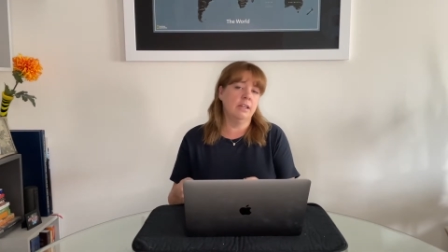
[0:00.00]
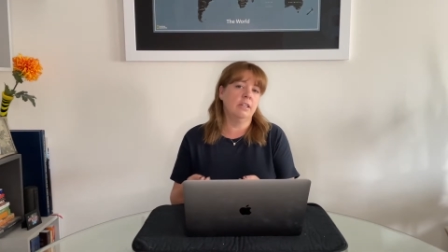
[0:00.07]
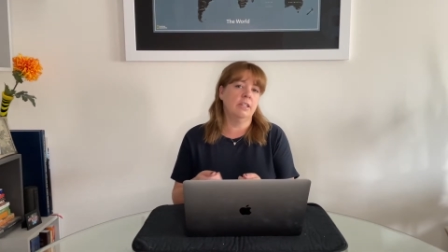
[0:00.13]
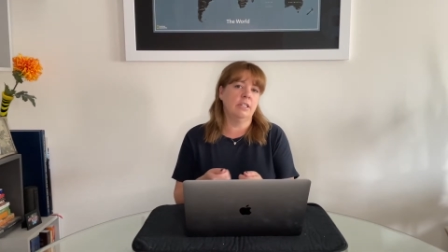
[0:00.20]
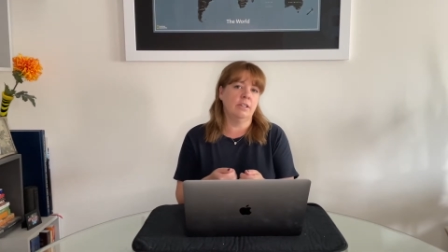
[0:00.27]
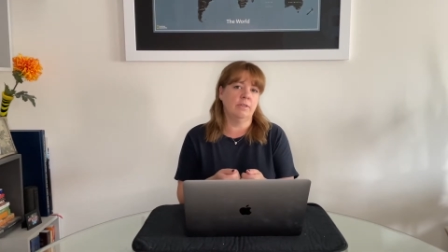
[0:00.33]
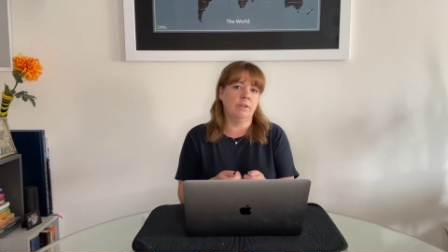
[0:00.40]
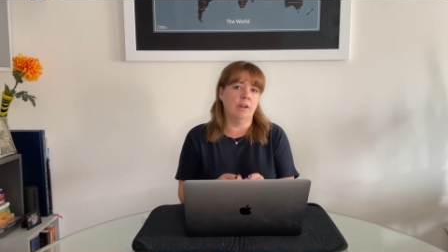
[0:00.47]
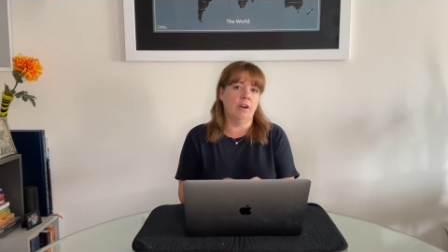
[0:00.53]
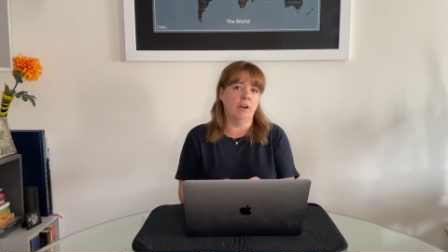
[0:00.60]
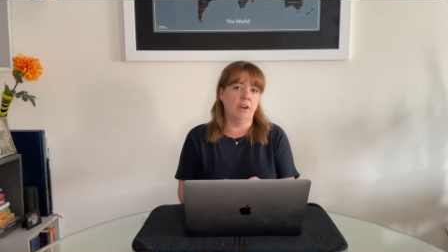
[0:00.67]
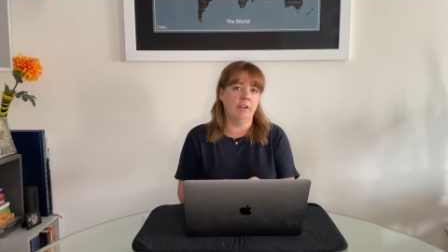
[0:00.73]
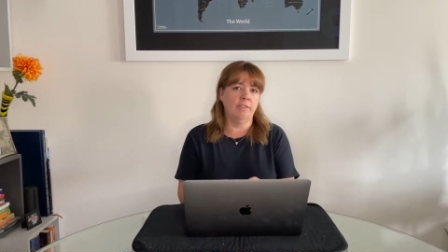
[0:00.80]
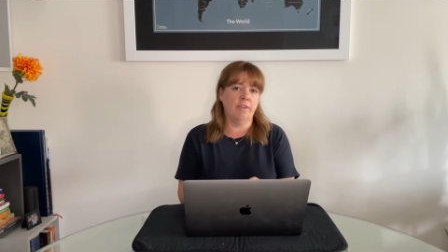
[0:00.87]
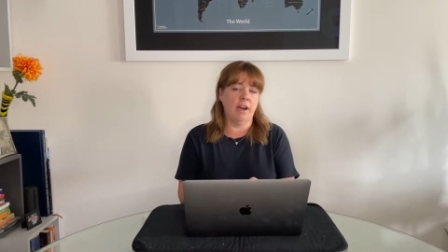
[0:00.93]
So an
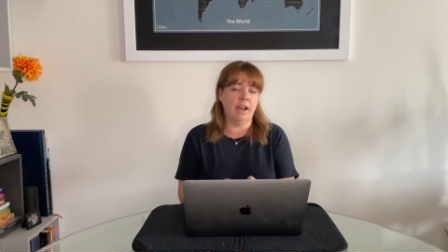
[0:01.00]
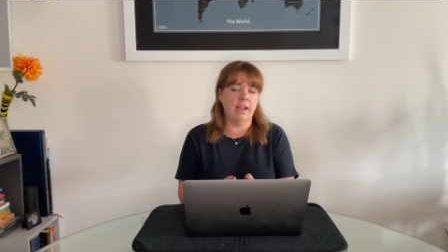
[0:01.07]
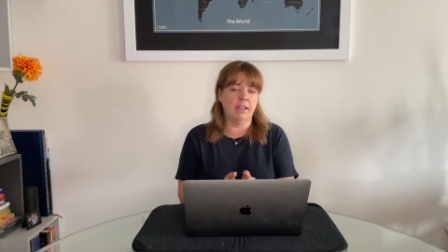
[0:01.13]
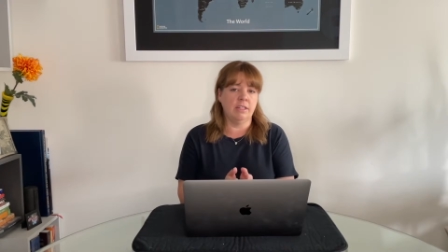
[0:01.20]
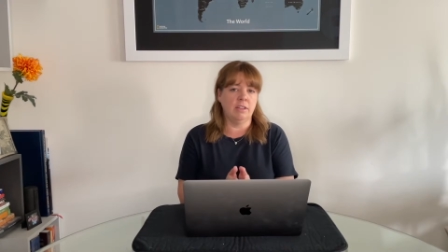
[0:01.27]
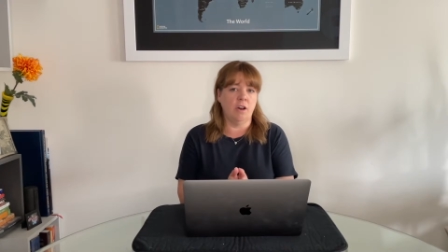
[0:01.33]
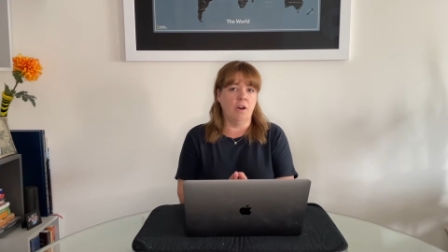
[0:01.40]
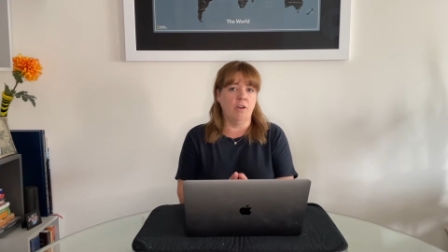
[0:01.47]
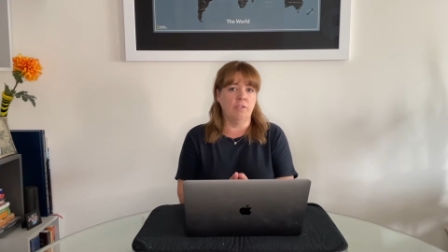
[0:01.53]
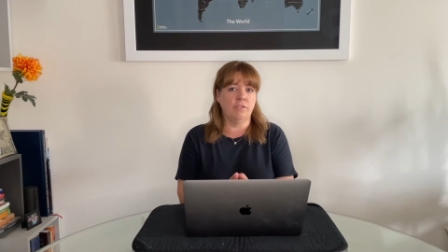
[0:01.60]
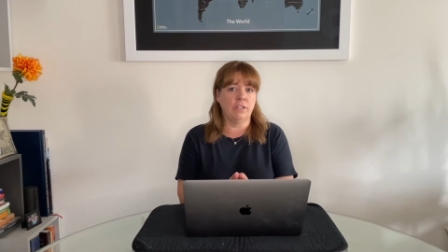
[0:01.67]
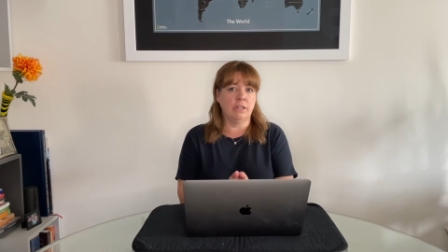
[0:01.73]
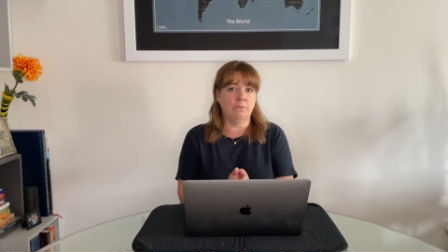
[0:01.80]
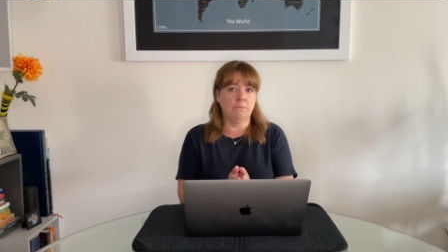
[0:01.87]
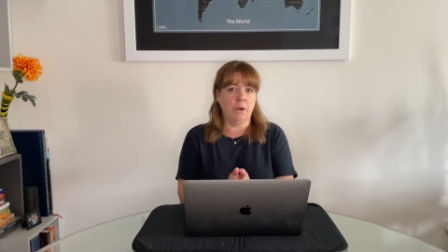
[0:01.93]
RFI is
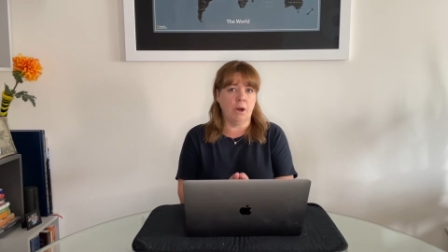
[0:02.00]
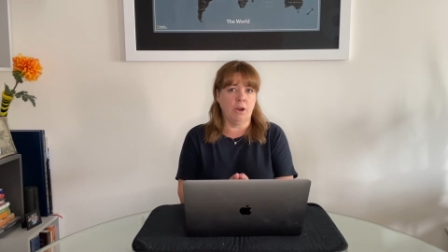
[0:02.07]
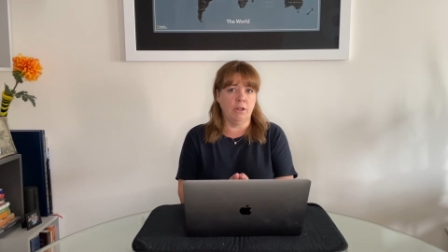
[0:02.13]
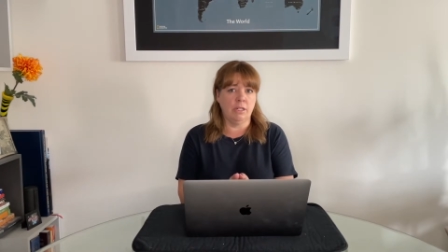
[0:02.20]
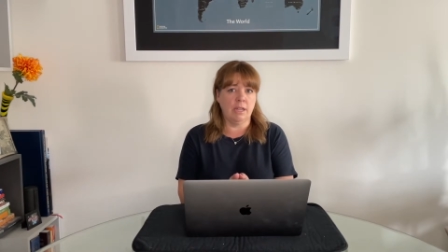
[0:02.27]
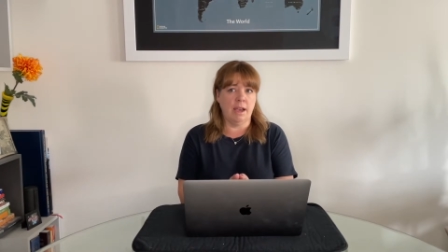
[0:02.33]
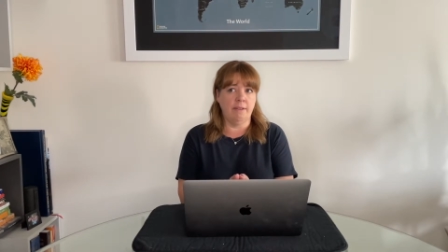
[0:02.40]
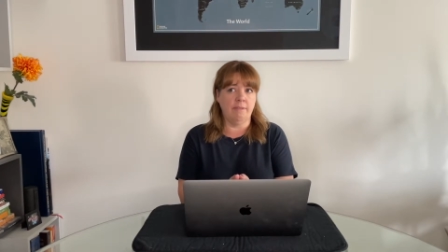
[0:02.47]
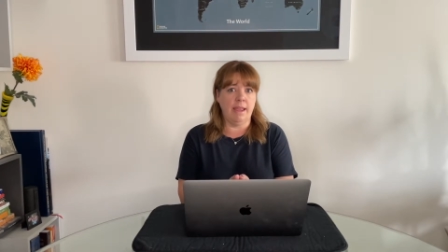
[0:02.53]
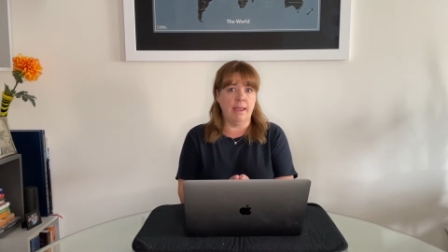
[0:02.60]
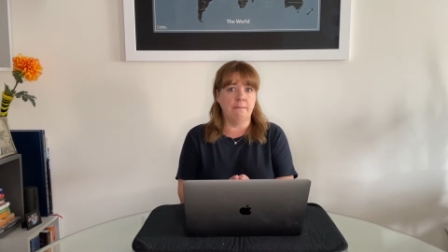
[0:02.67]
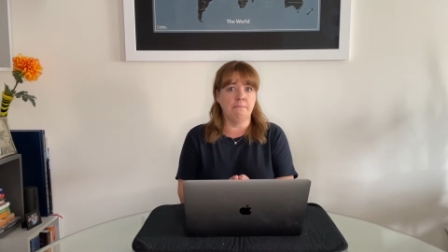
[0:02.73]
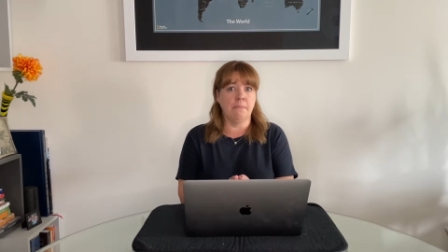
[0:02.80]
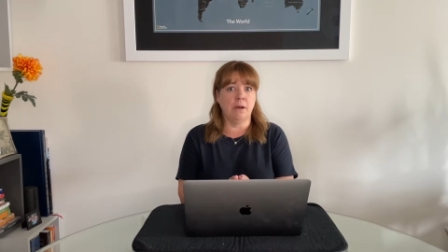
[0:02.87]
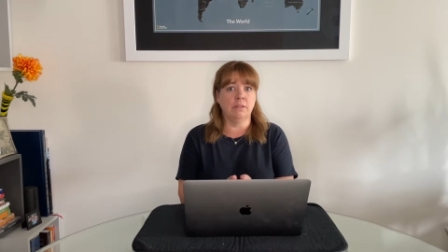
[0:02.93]
often part of a
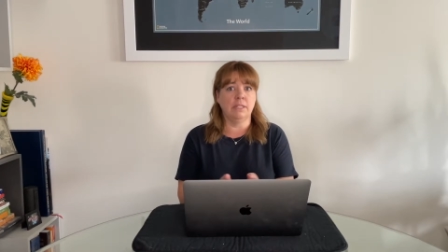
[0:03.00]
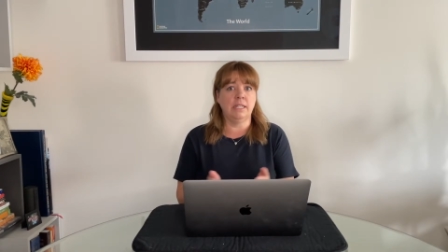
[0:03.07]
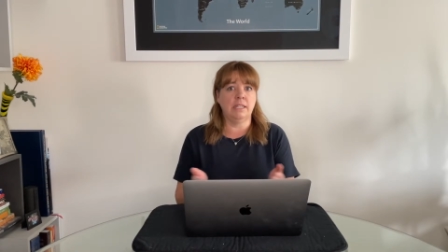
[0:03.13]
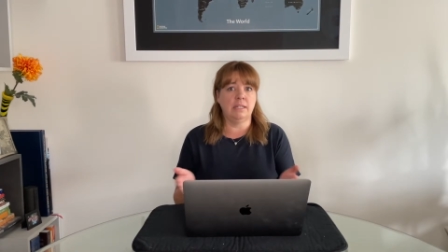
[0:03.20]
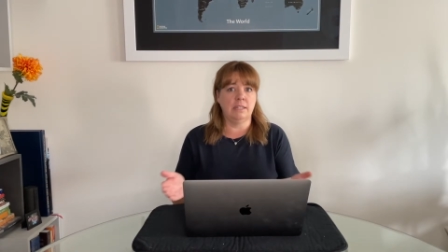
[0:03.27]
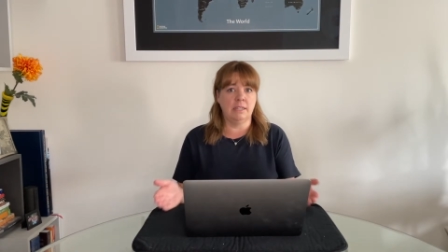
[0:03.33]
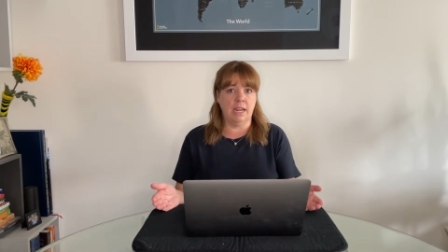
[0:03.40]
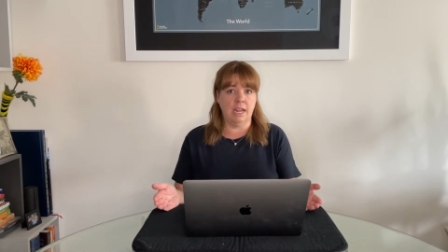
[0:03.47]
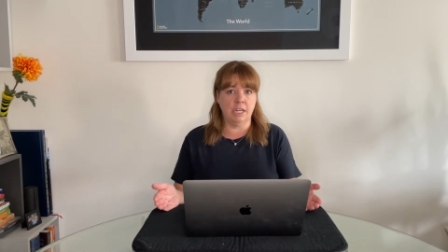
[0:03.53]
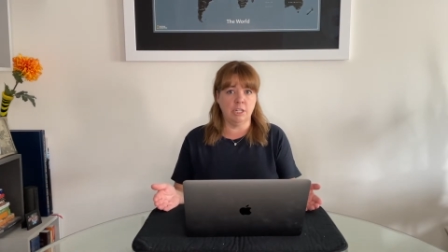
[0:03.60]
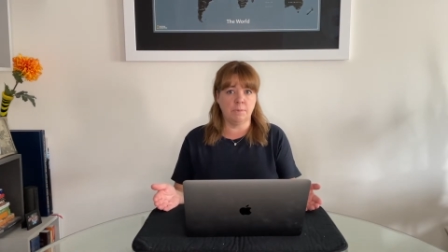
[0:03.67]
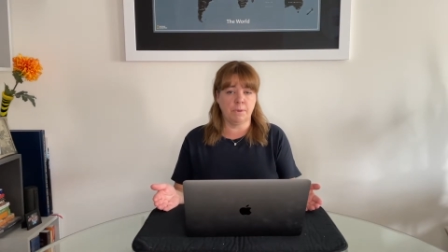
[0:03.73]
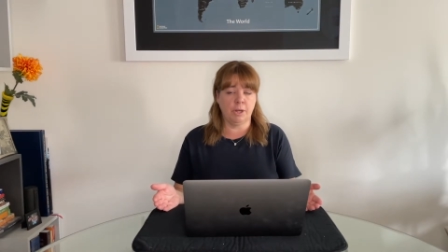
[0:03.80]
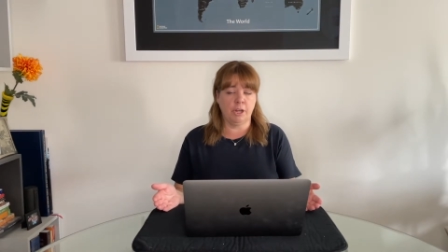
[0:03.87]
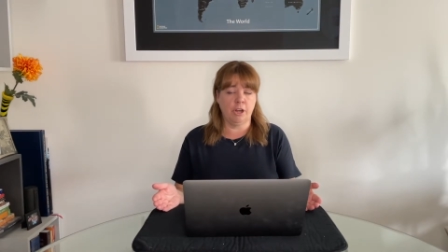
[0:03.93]
multi-stage
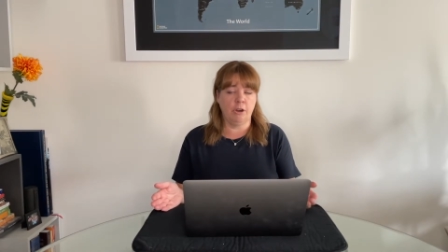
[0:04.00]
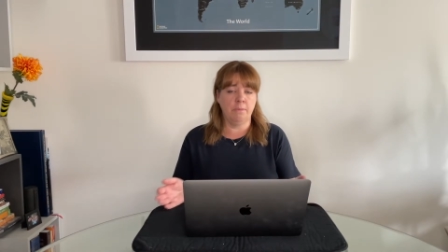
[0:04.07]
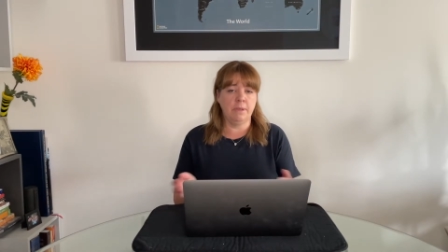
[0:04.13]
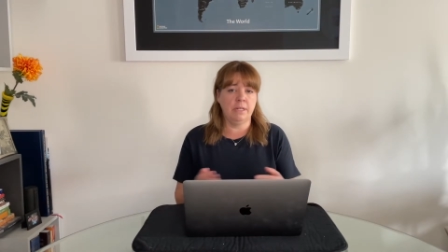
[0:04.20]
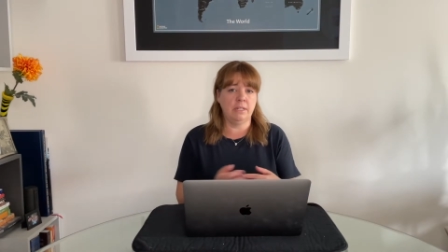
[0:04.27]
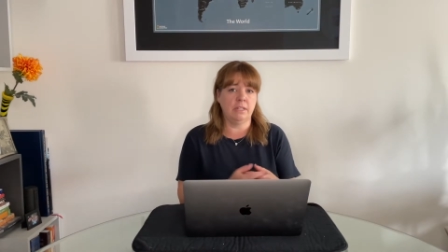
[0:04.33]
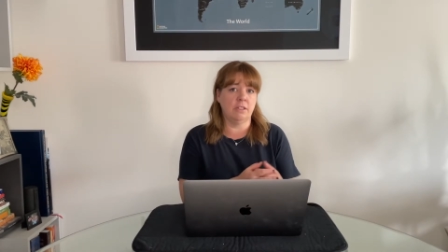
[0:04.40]
procurement.